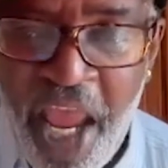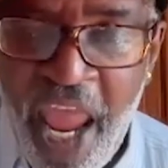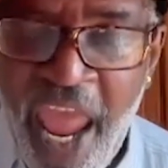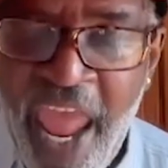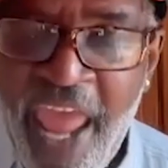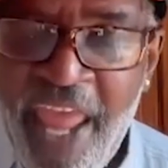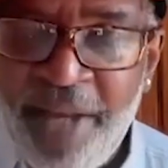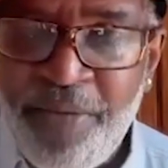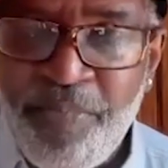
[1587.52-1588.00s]

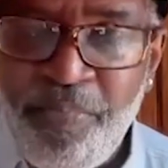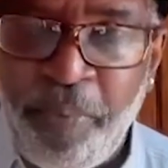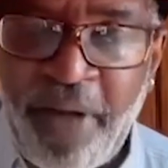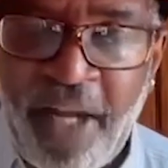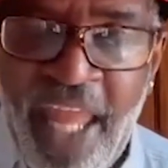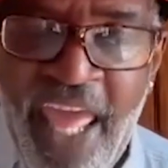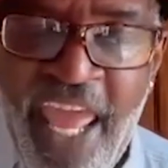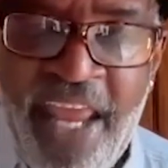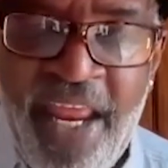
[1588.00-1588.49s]
and
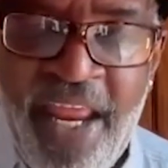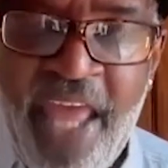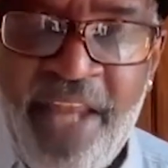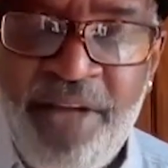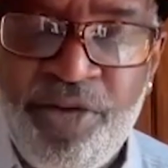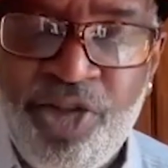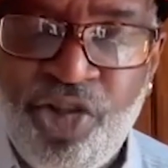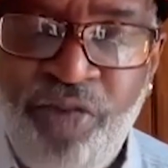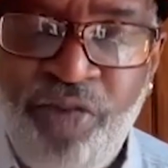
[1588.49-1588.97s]

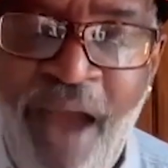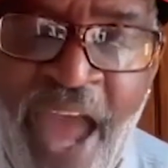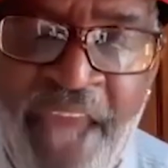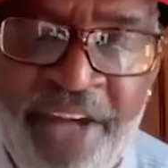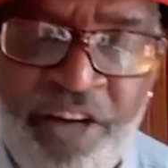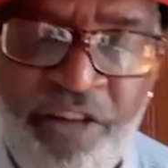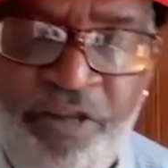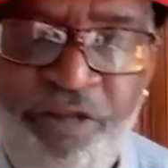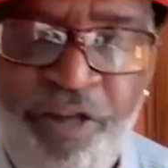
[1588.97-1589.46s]

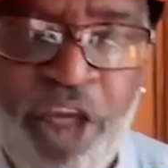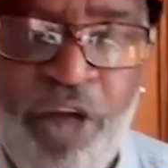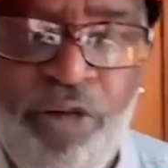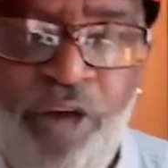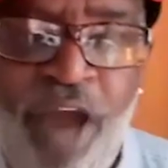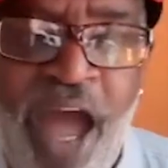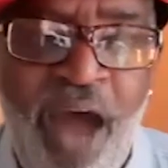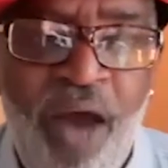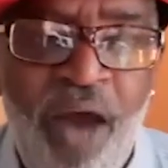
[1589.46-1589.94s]
trying to
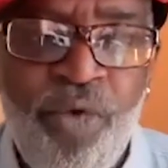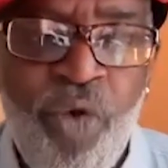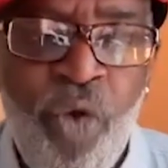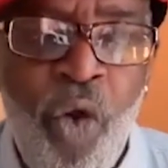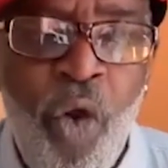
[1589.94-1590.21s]
figure out,